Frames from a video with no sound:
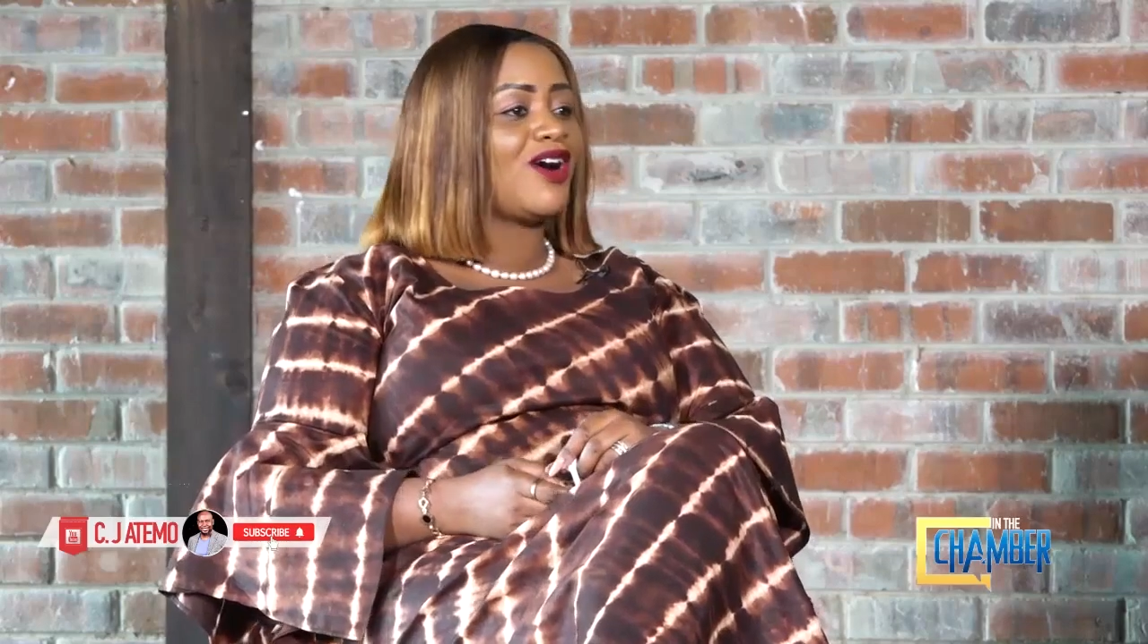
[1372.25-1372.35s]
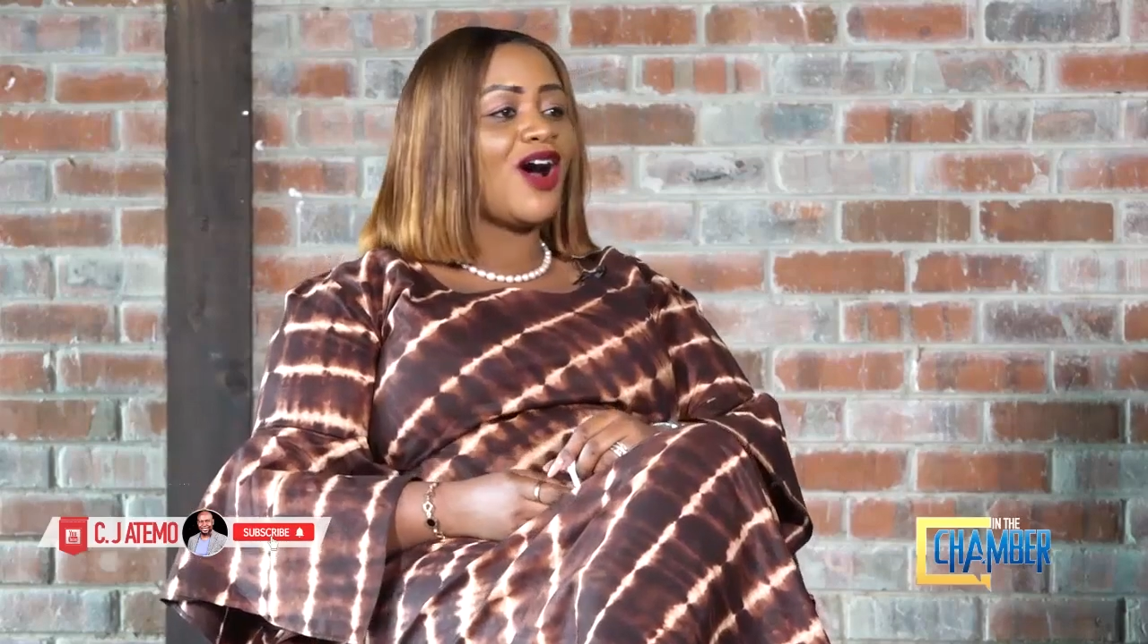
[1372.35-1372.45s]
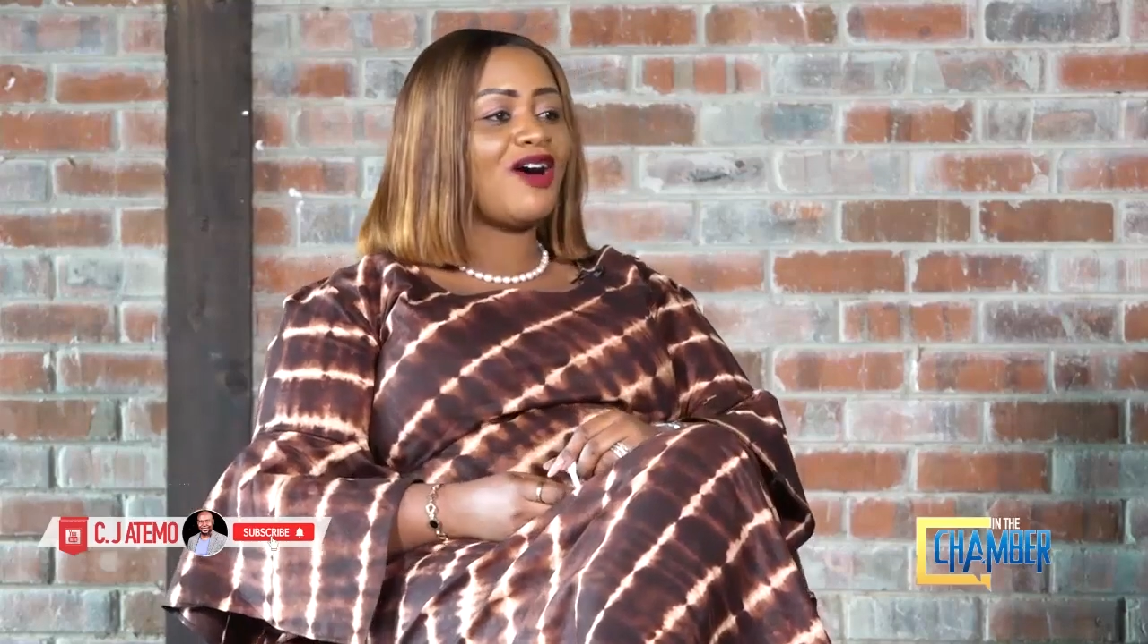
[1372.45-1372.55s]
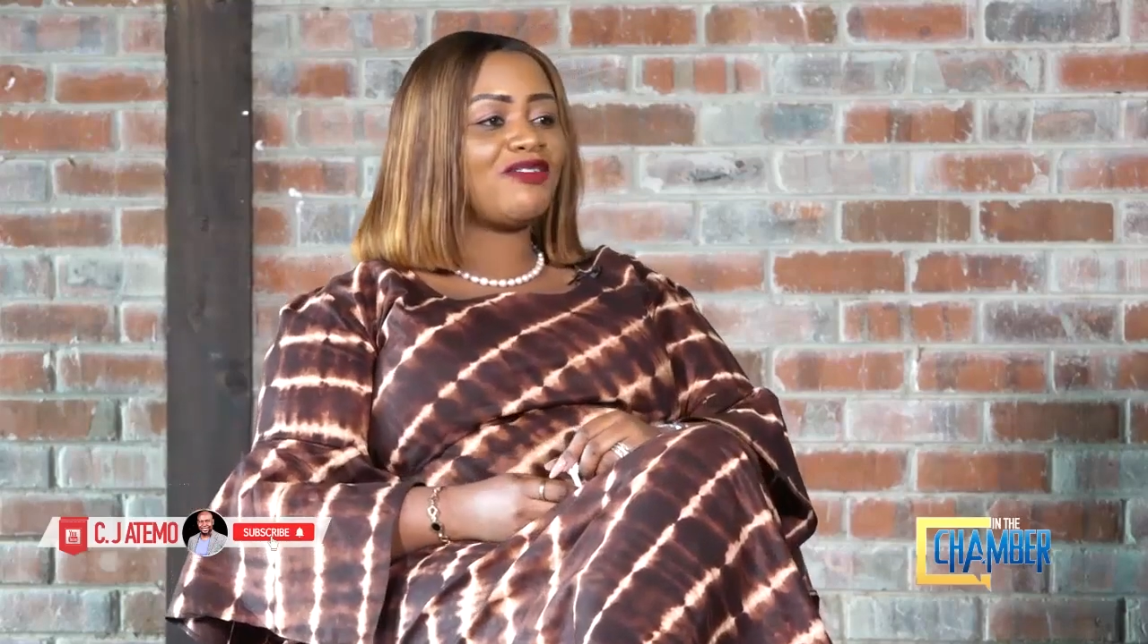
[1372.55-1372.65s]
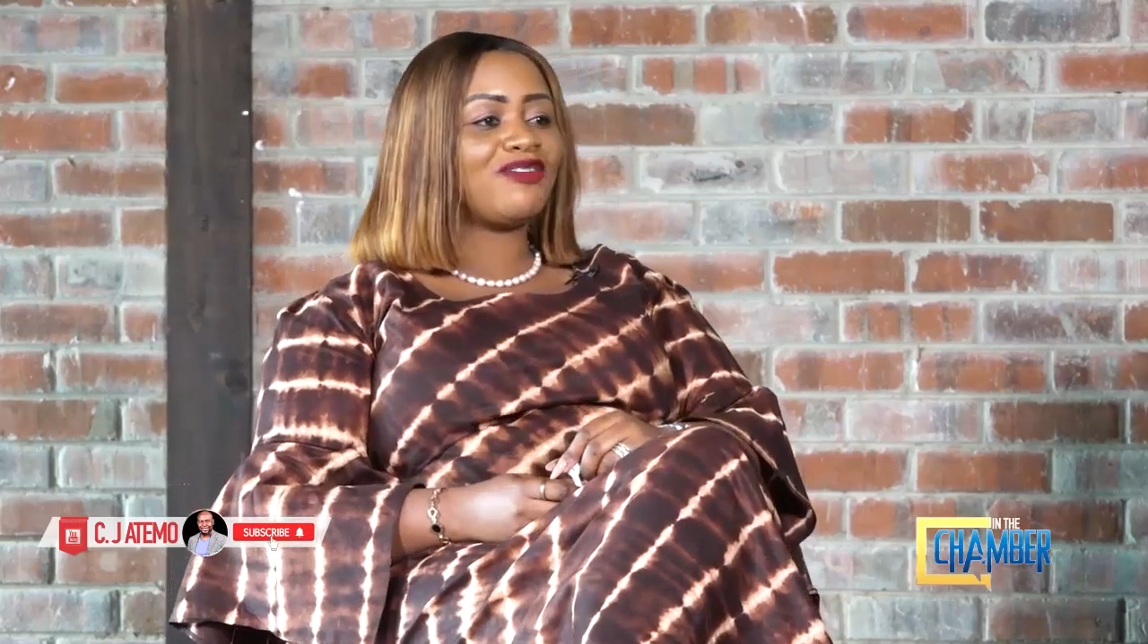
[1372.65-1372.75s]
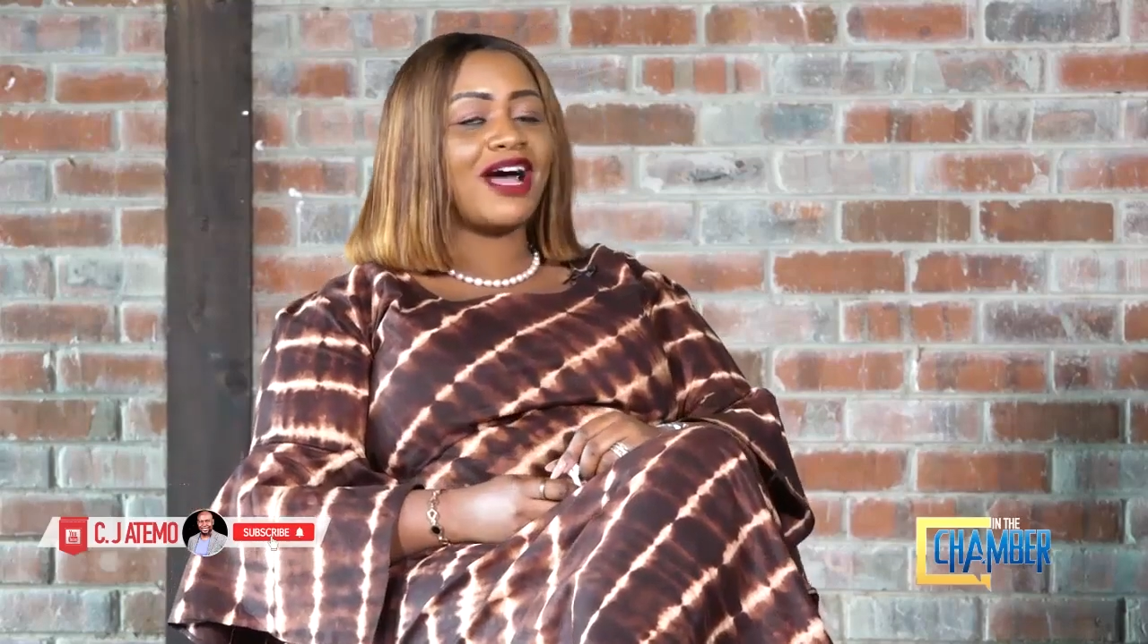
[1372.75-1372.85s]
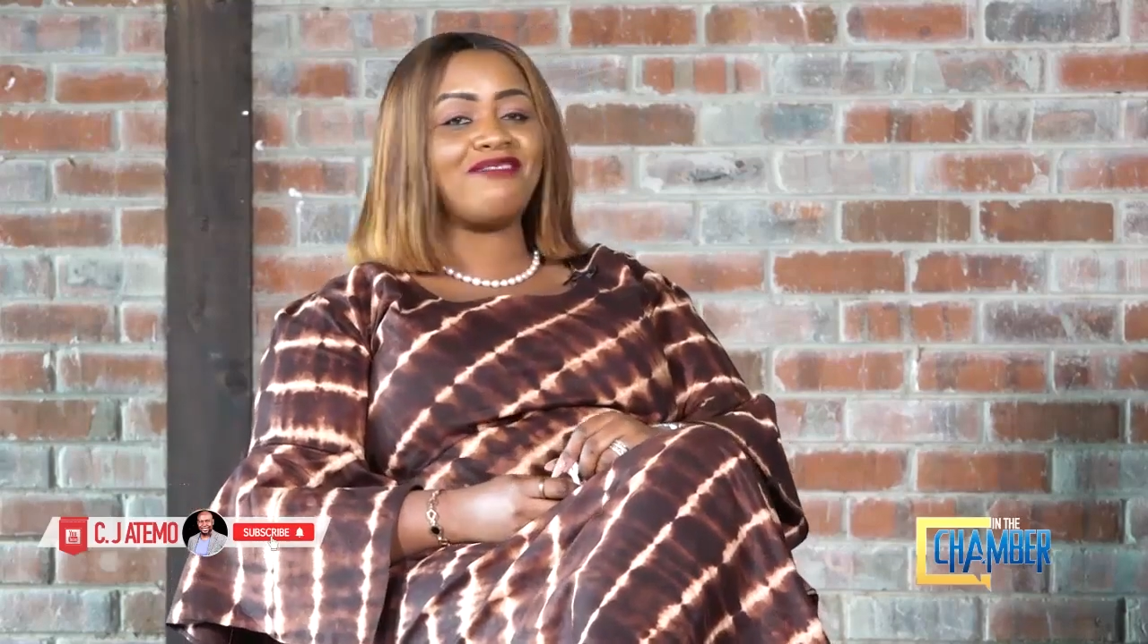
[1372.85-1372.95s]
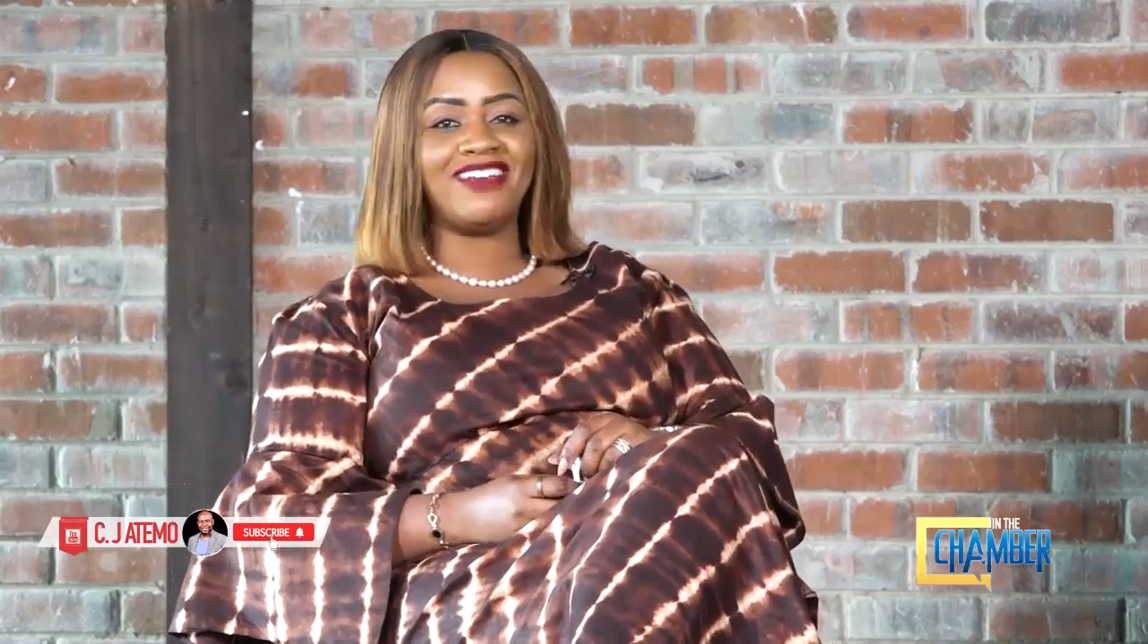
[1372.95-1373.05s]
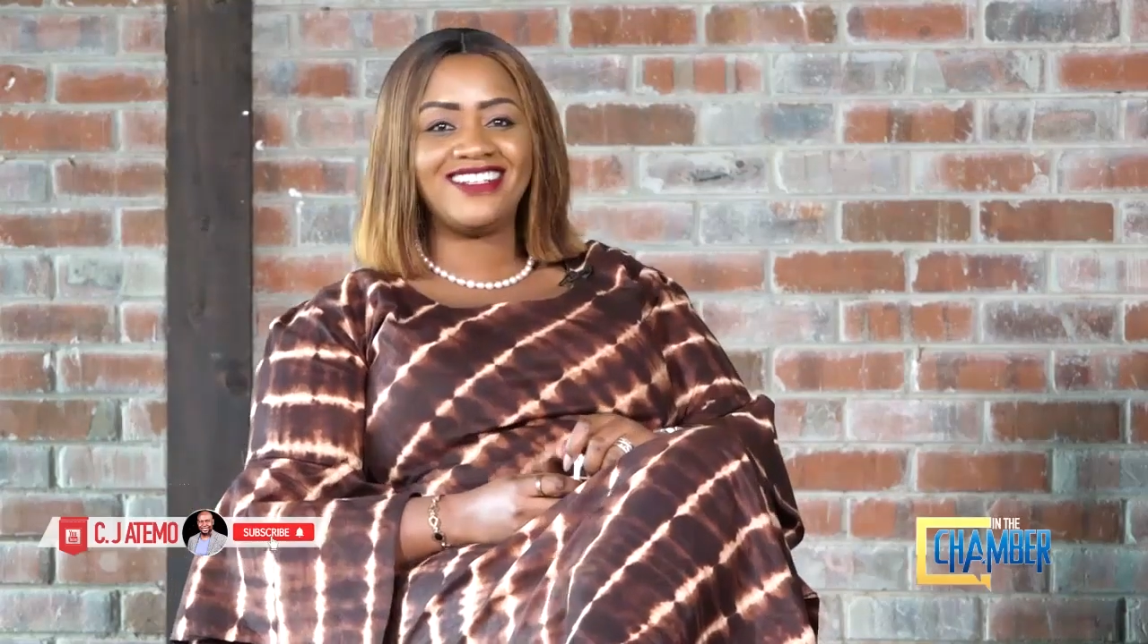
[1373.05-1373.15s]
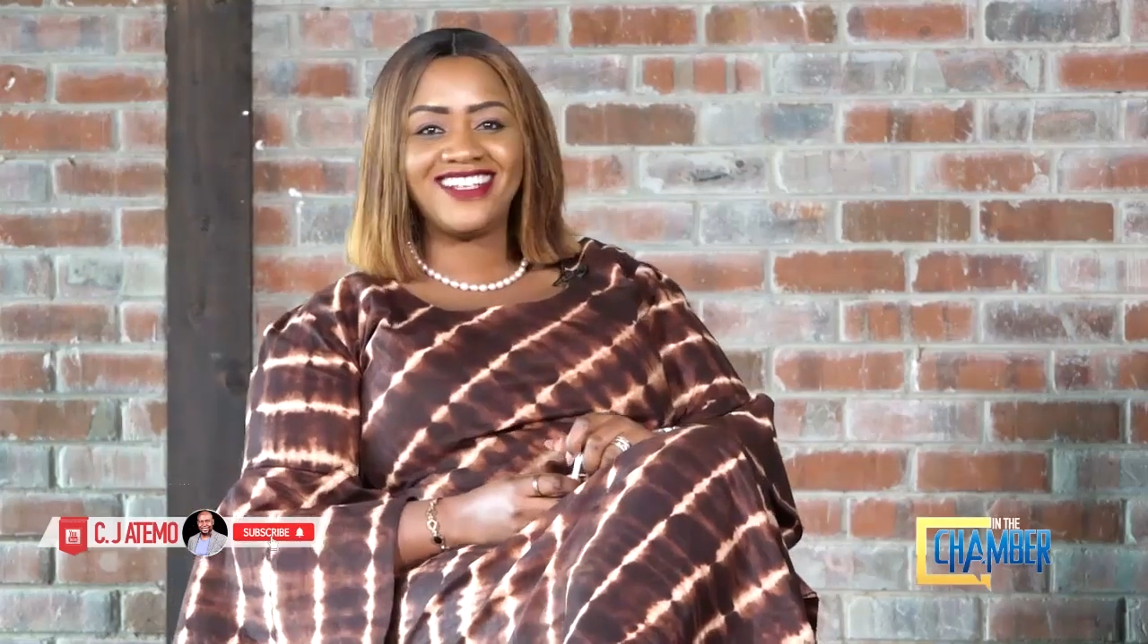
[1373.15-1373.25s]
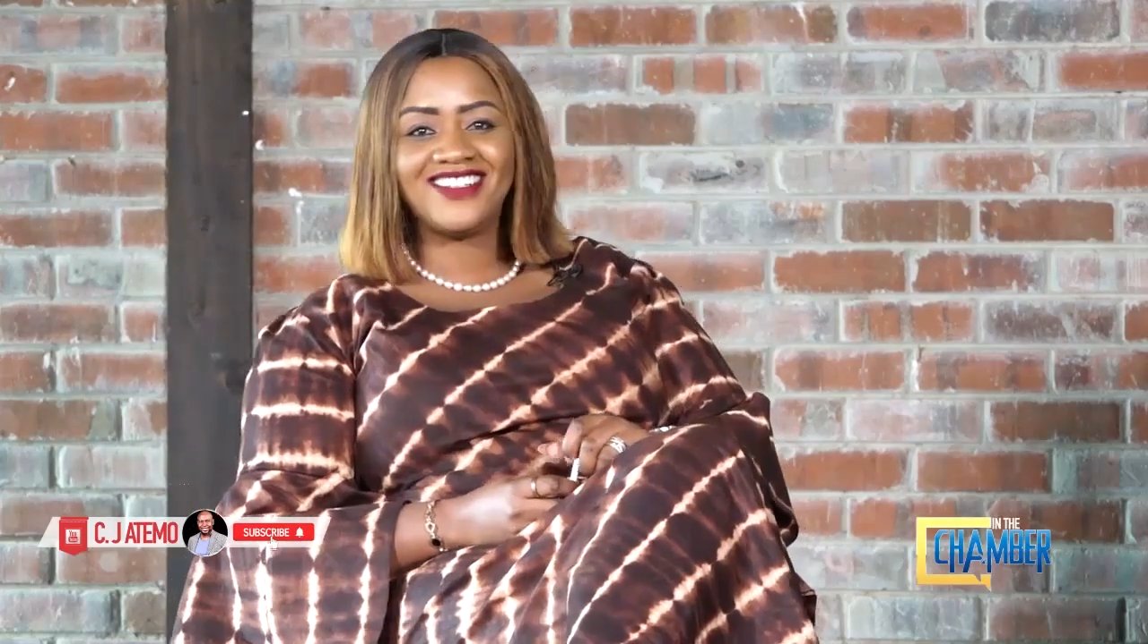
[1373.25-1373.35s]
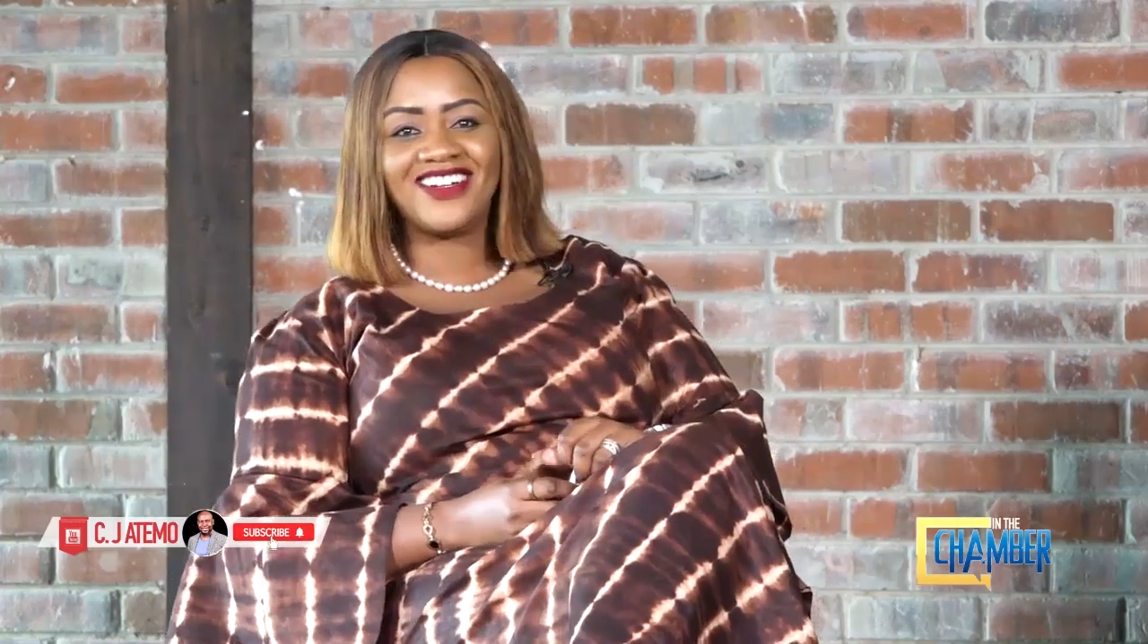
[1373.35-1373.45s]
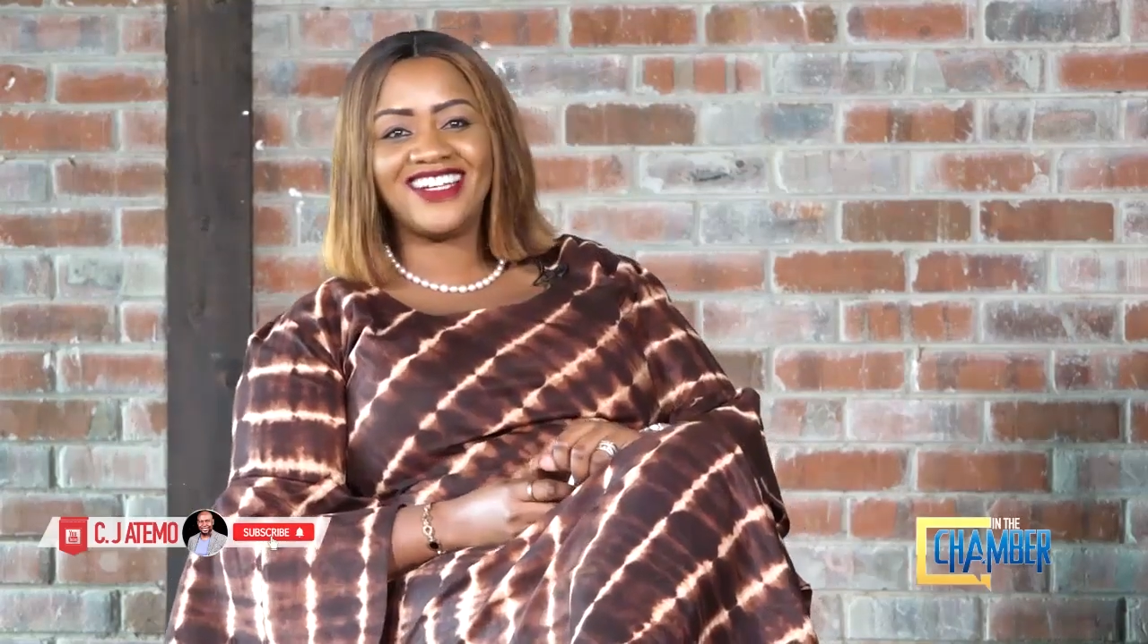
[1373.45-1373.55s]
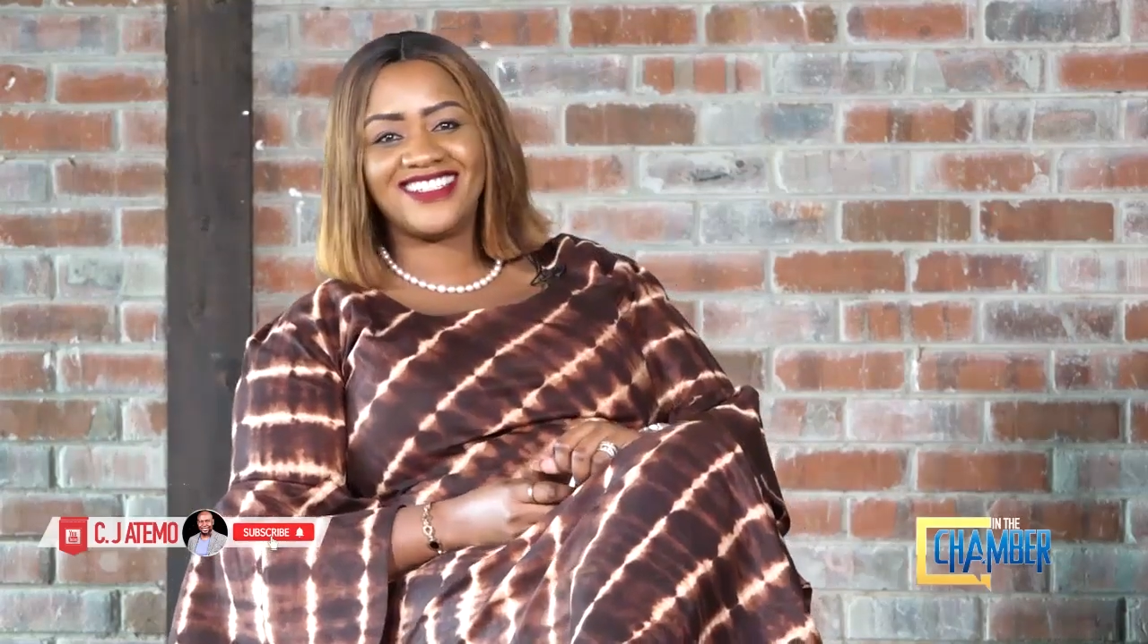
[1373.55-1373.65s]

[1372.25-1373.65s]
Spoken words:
of amazing grace.